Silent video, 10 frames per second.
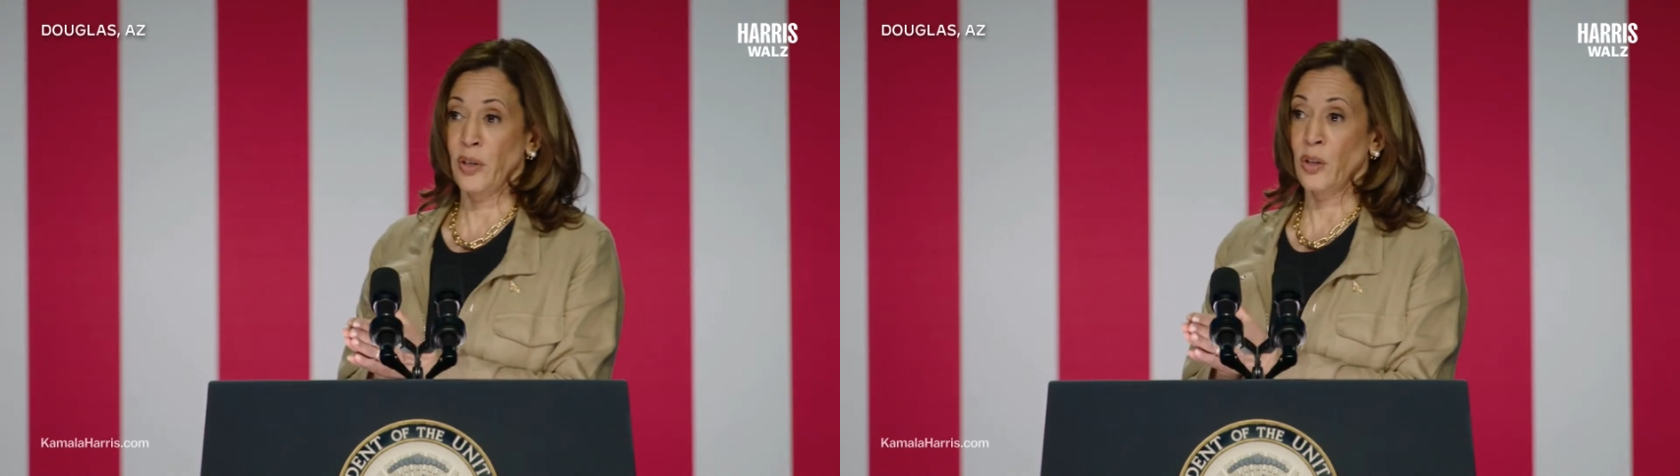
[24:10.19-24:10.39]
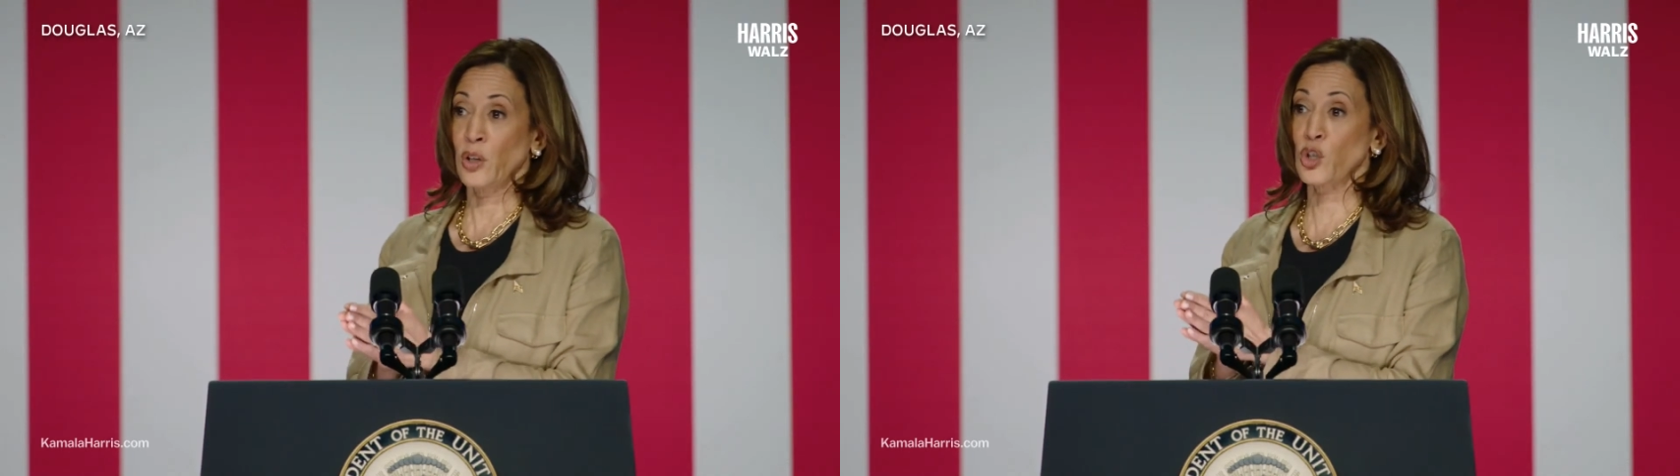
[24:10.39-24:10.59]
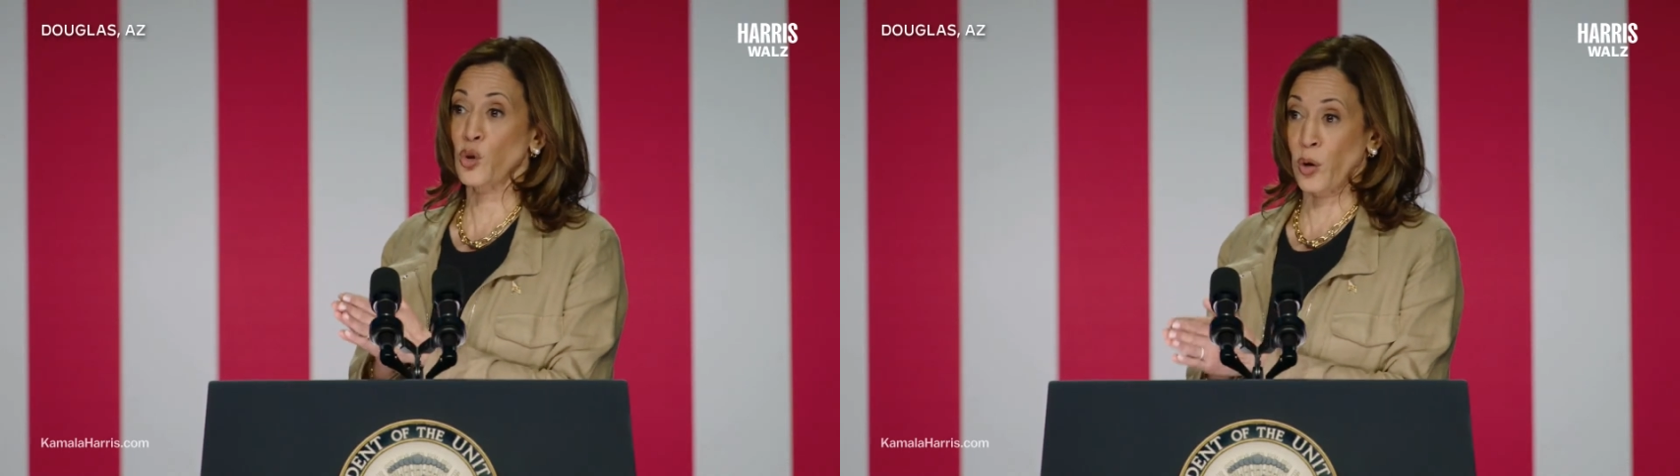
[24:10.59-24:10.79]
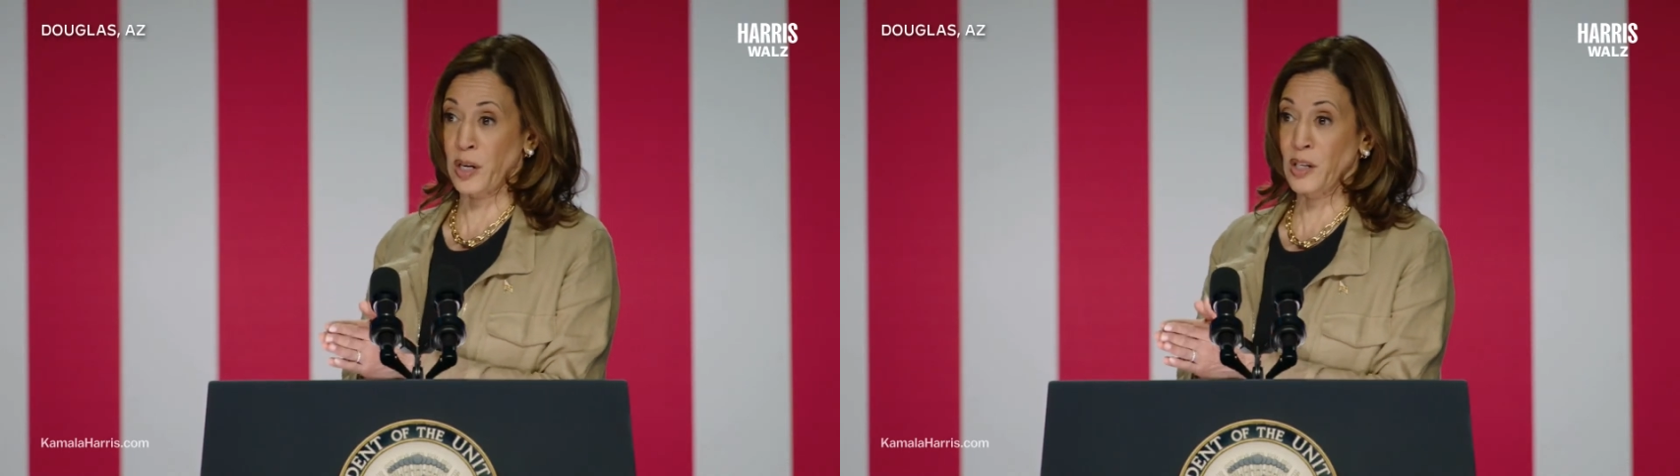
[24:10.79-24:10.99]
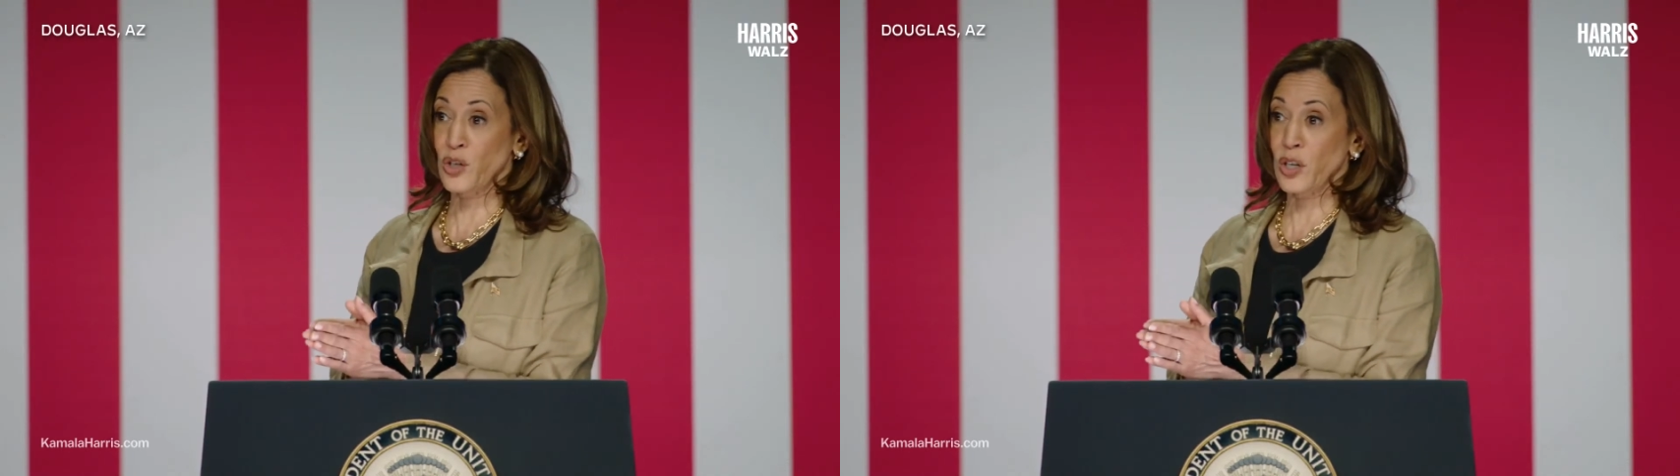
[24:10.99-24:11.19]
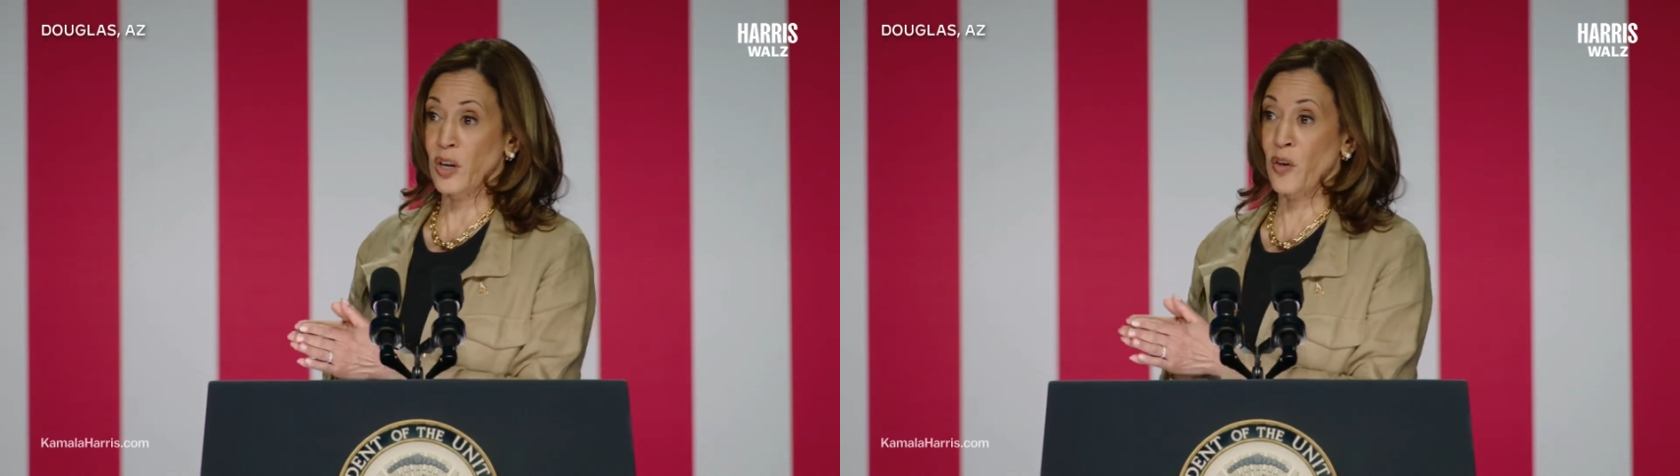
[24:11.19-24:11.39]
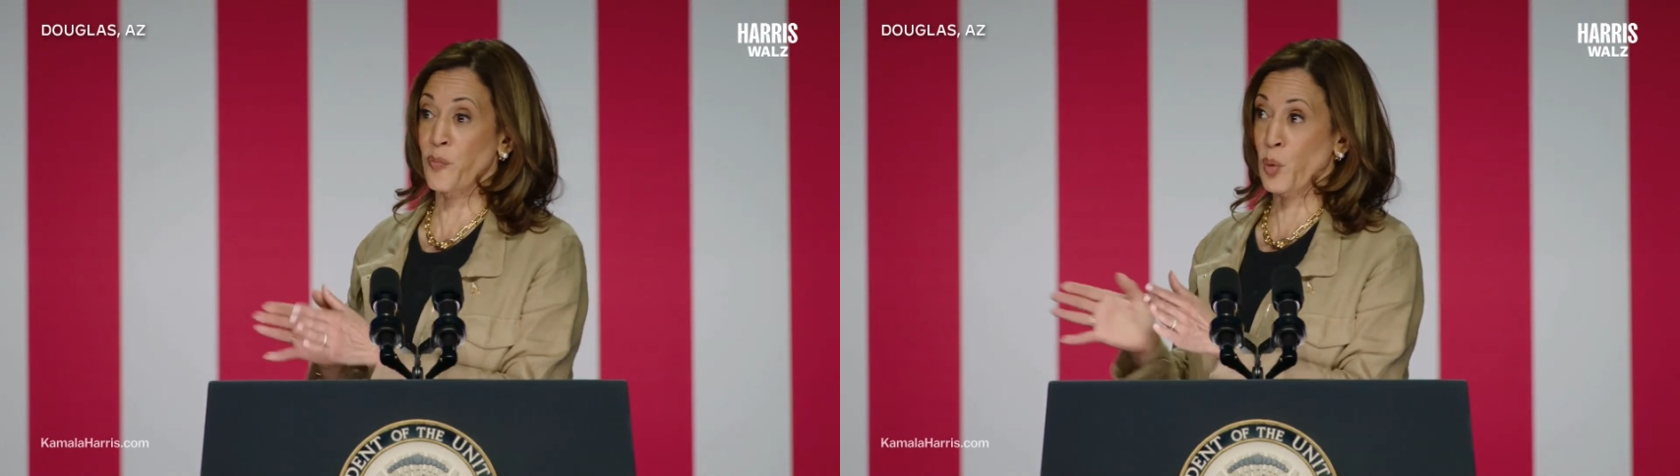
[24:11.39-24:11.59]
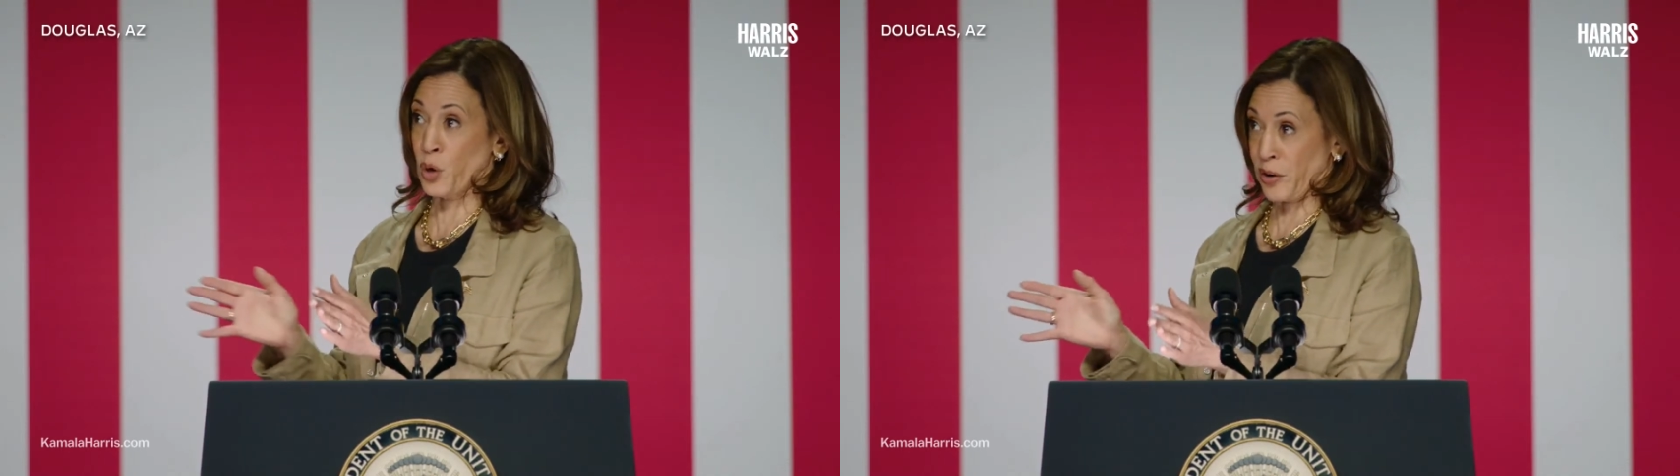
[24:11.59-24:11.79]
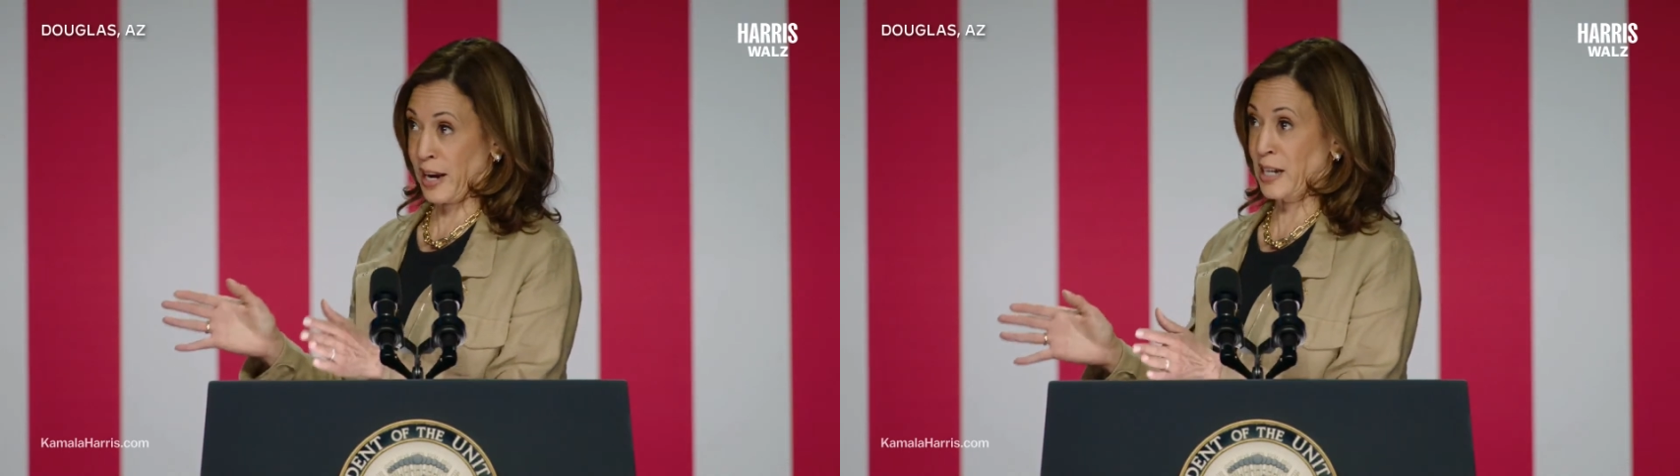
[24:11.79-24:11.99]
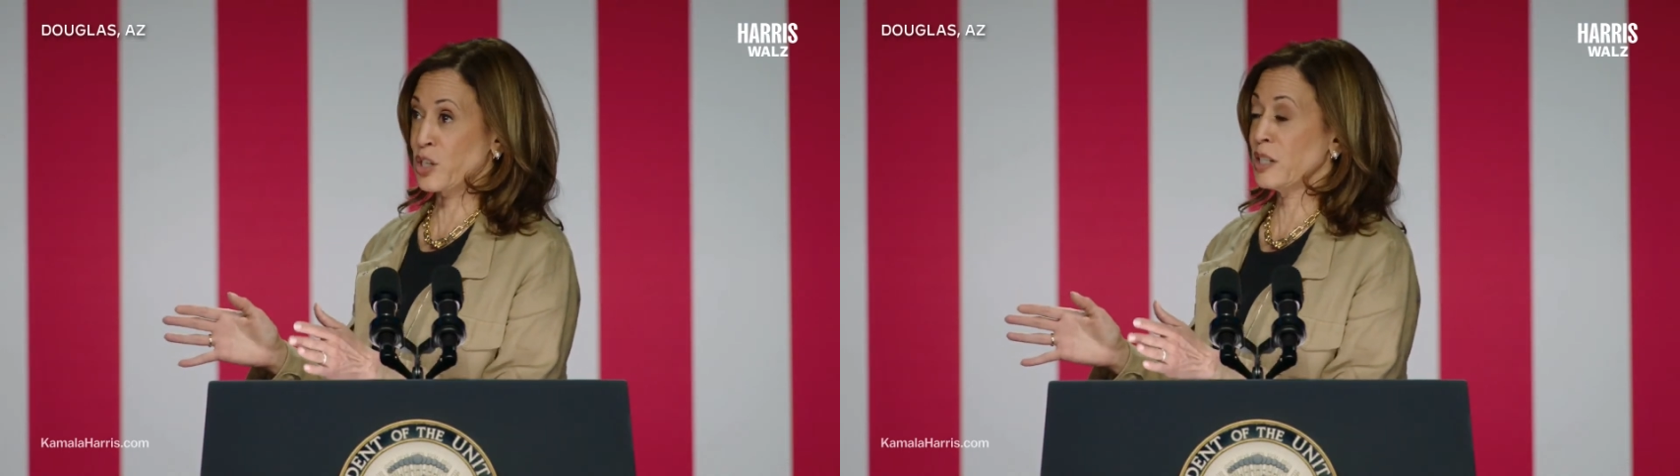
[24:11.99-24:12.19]
the shortage of border
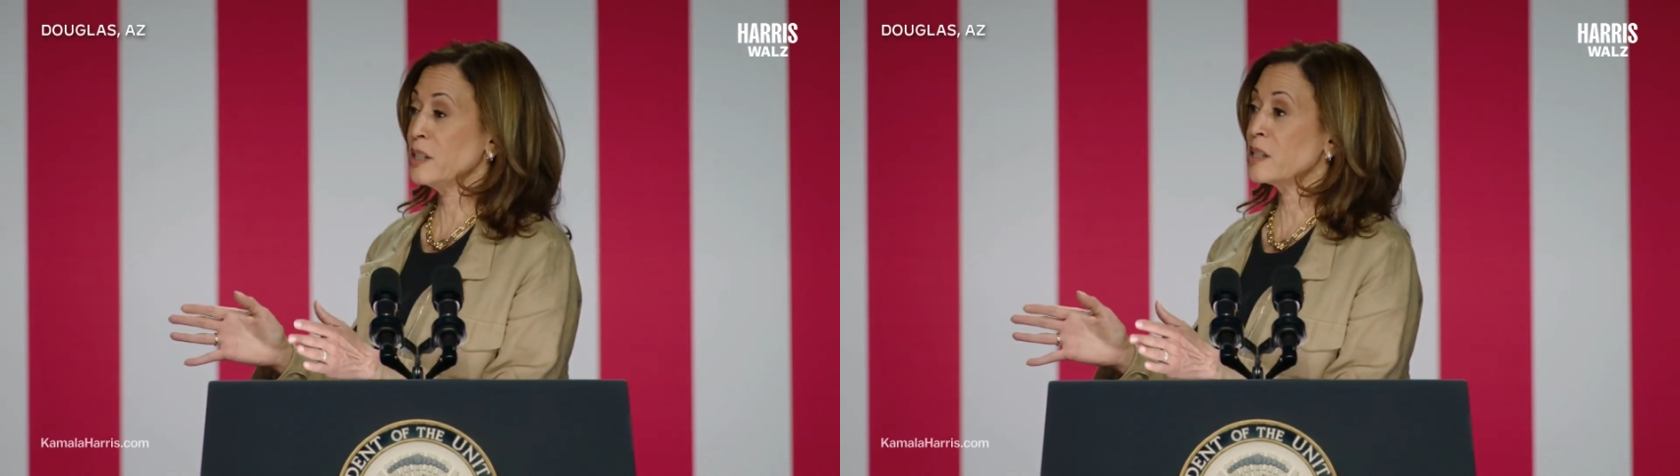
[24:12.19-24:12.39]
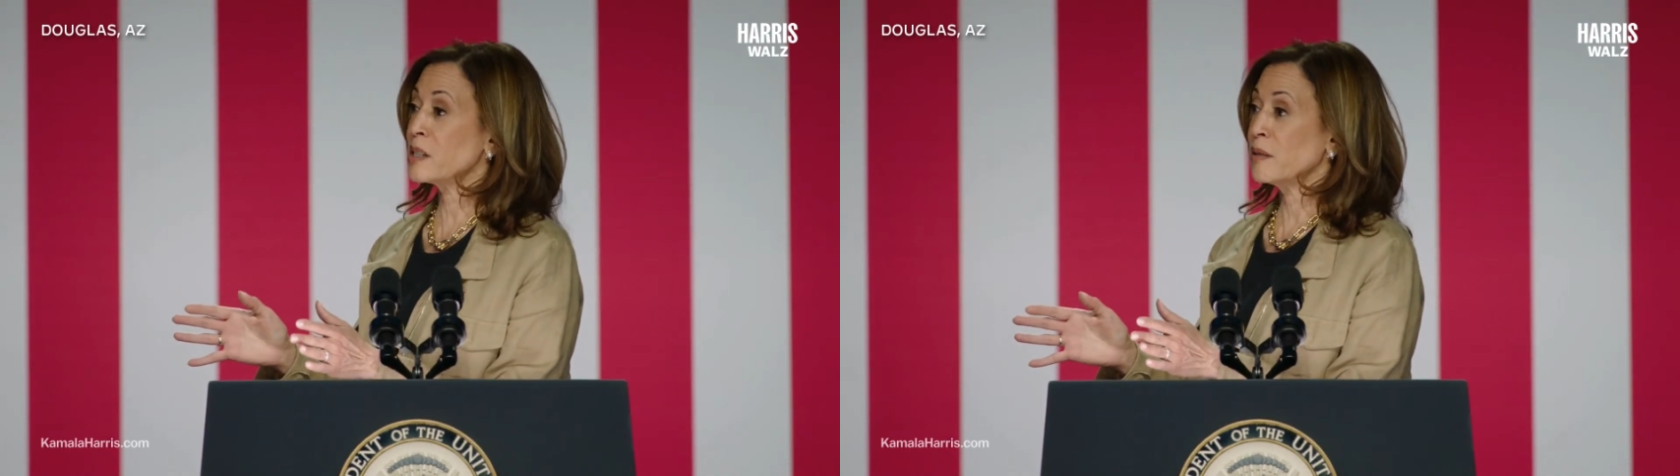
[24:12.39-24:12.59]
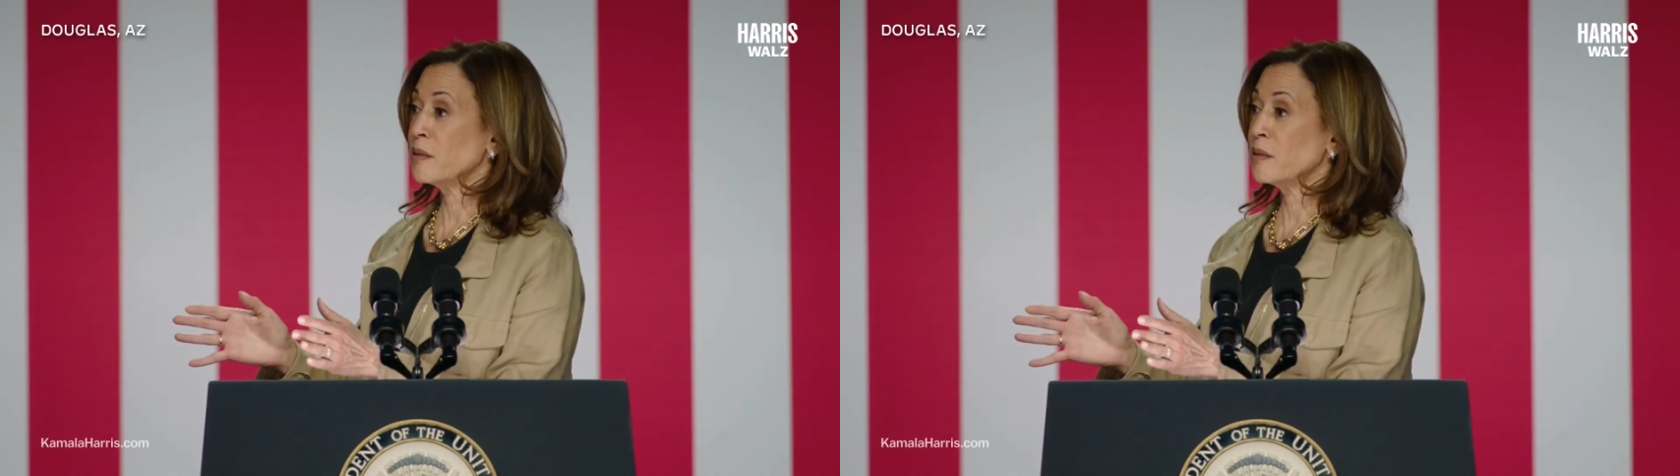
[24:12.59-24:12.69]
agents.